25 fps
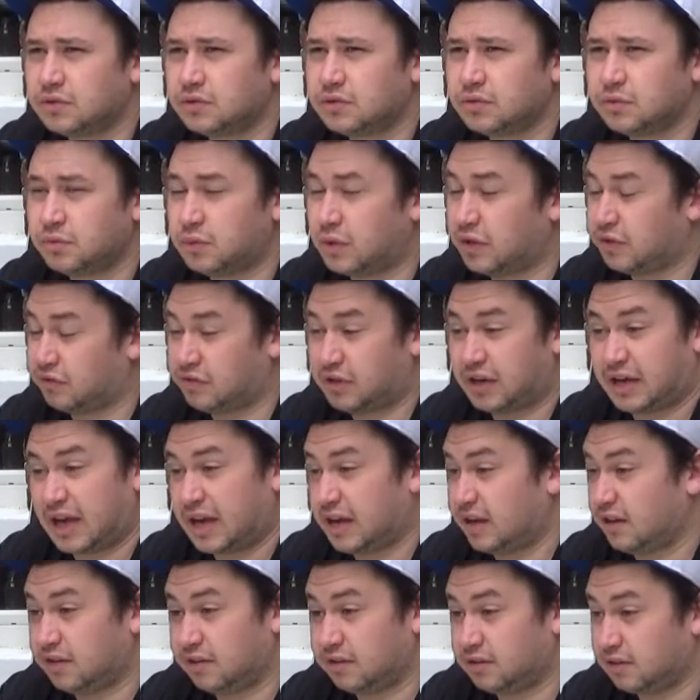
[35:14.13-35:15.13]
Whether I
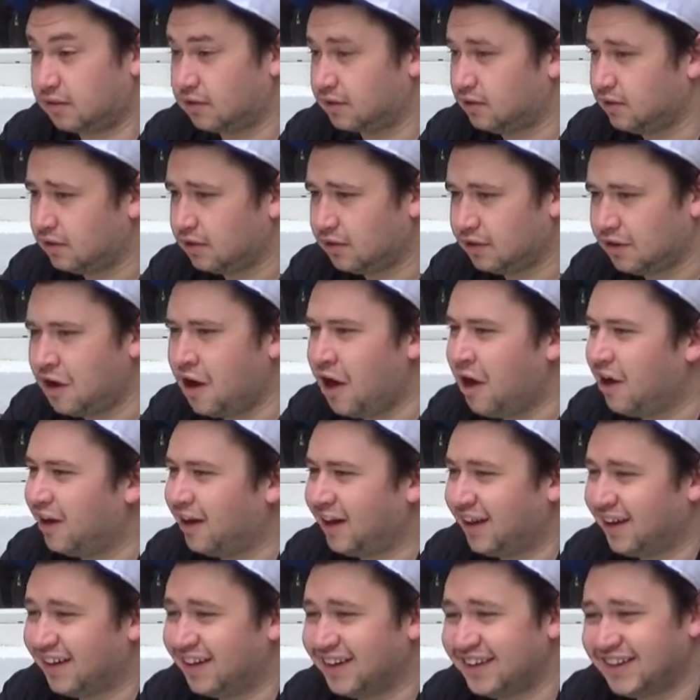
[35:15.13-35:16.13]
get anything,
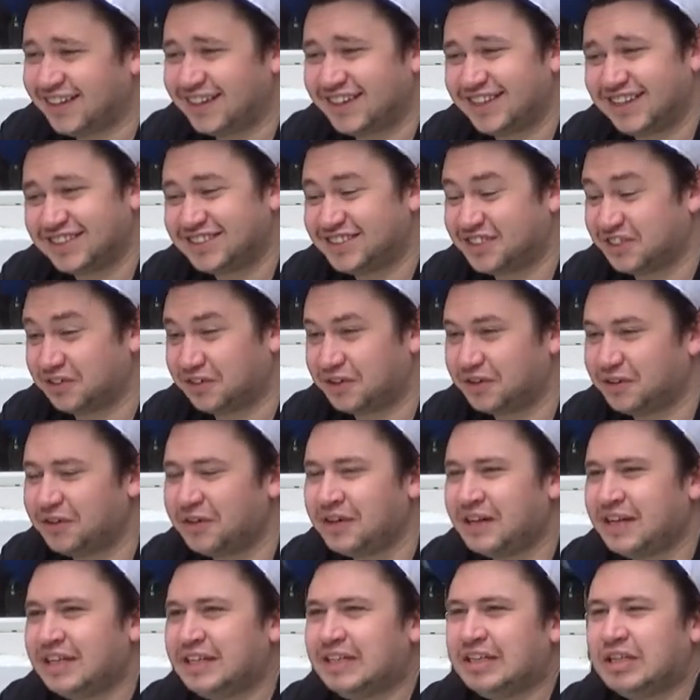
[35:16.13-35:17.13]
I don't know.
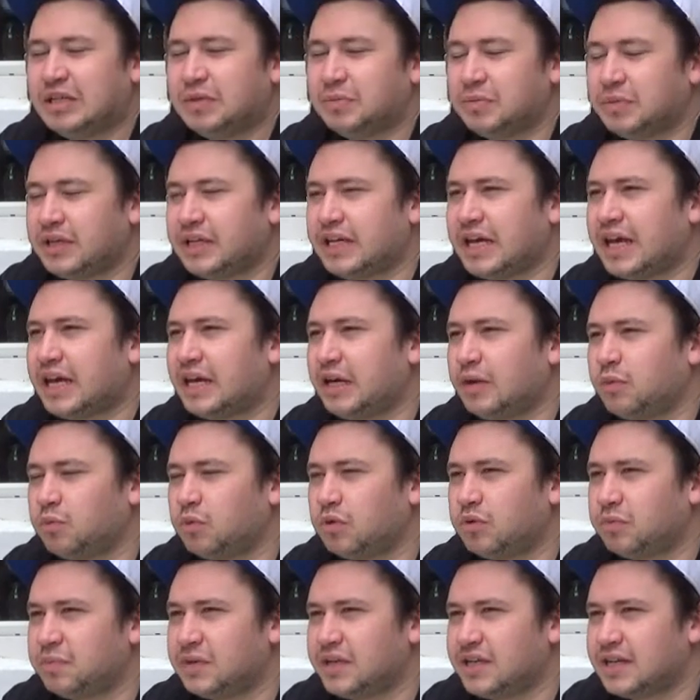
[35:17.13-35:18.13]
But it
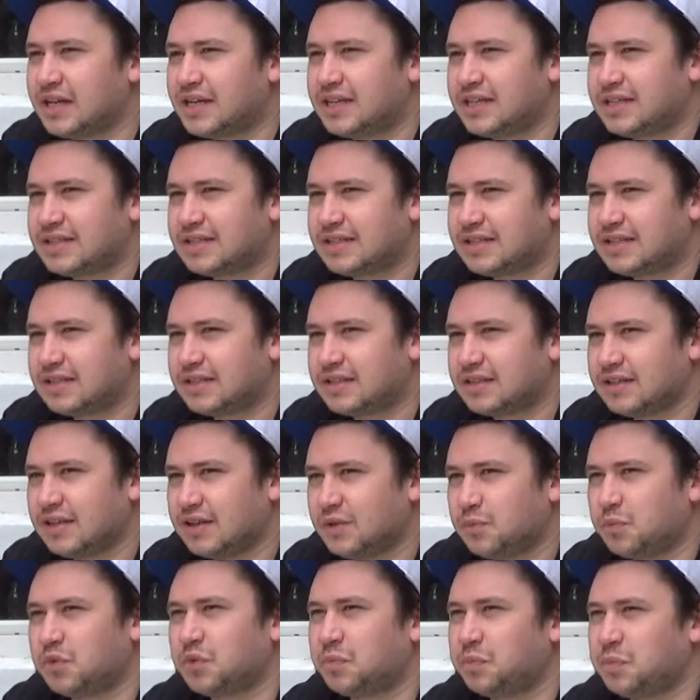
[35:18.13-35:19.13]
would be nice.
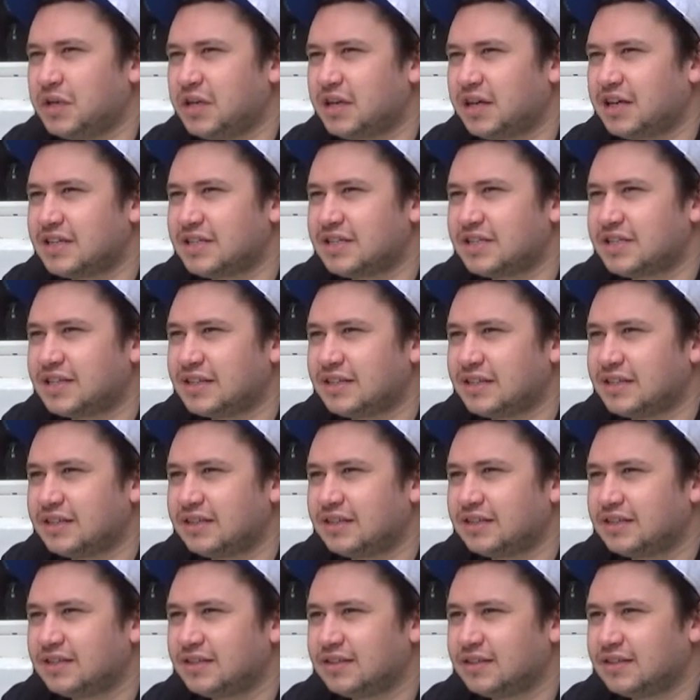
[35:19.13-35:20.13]
It would be nice
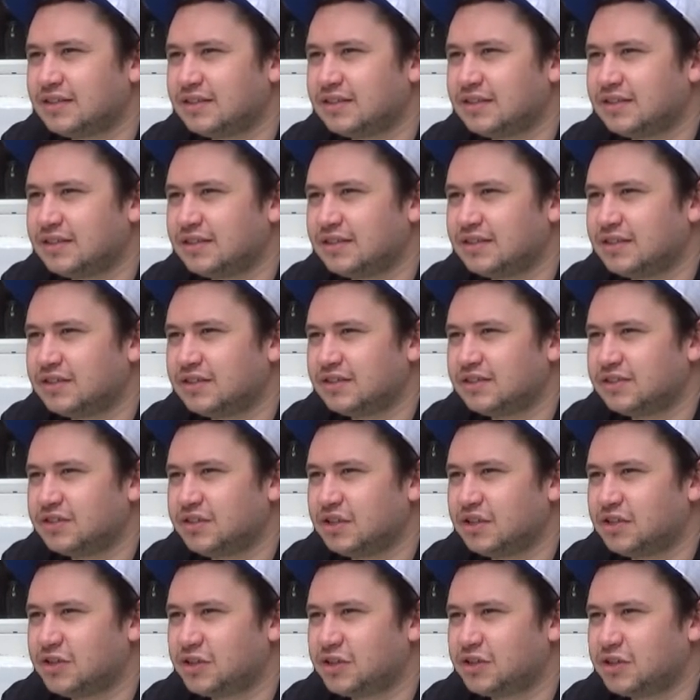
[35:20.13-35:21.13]
to
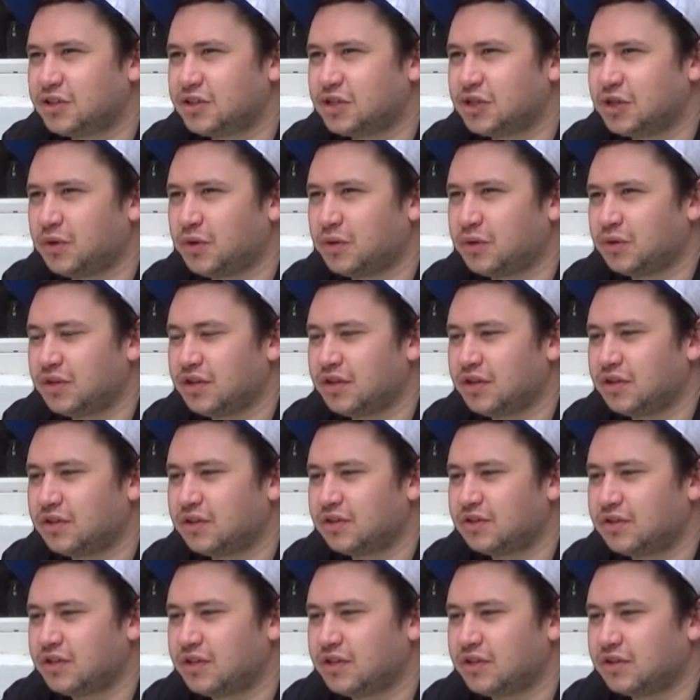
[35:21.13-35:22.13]
just show the
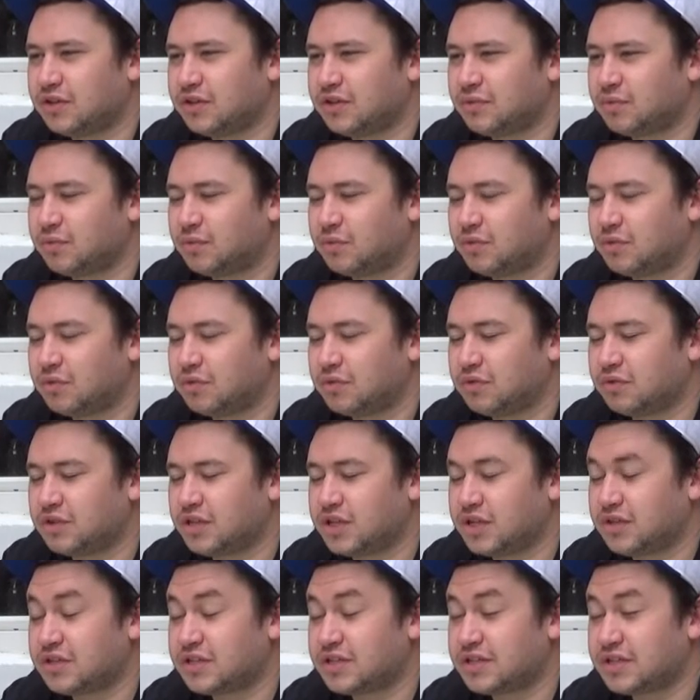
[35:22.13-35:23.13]

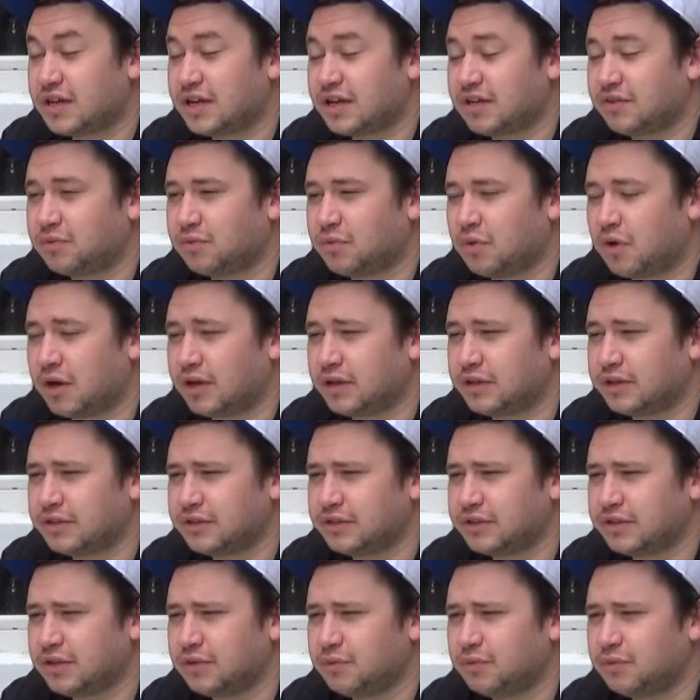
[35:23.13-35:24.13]
other side of what I
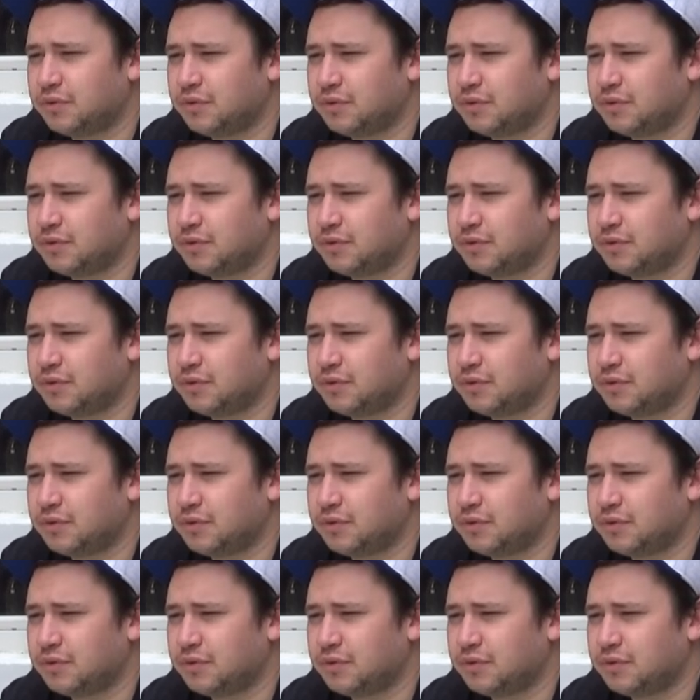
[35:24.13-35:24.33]
can do.